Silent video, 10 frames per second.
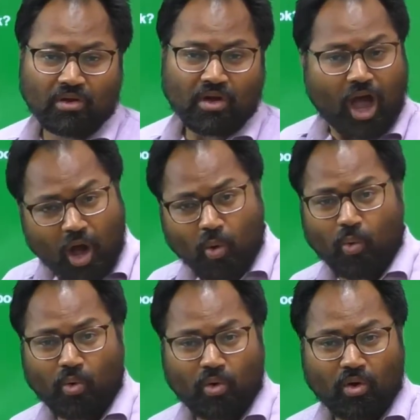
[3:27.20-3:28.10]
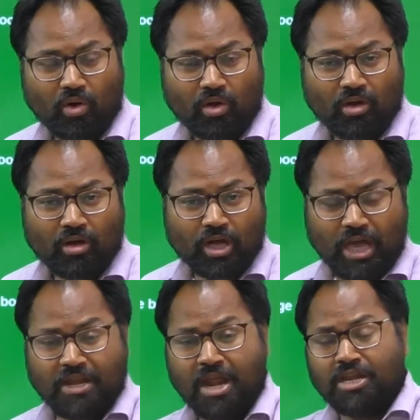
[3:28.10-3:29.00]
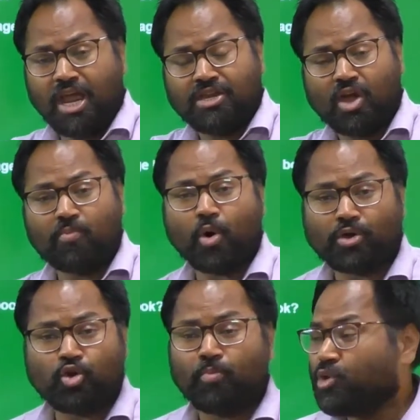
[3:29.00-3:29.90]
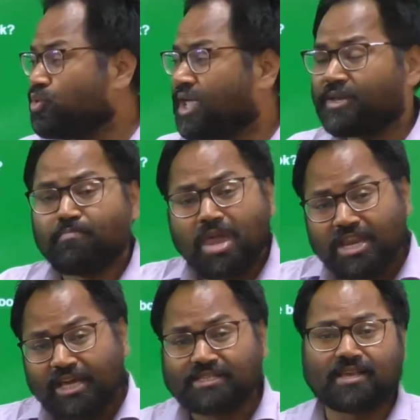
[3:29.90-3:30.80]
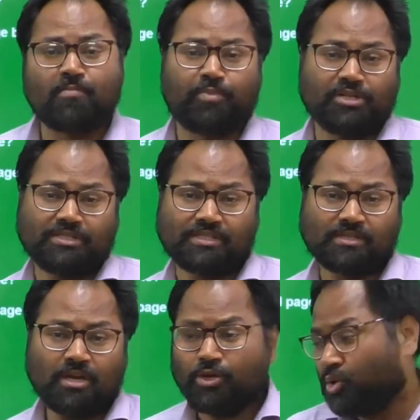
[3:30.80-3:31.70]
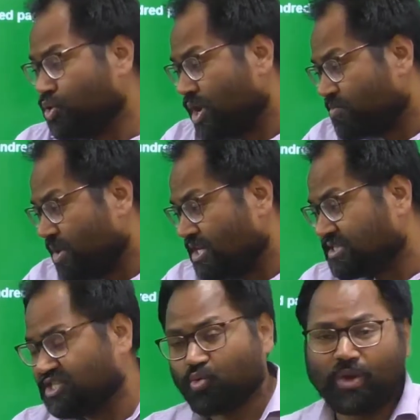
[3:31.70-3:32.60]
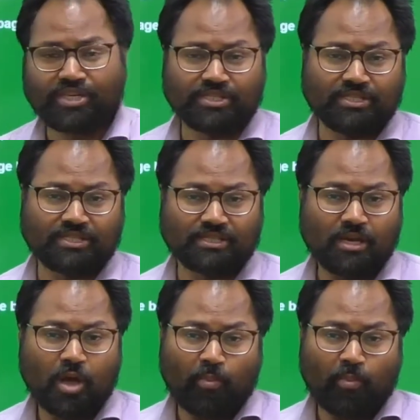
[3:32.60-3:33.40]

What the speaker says: How? In your book, you get many examples, you get many situations.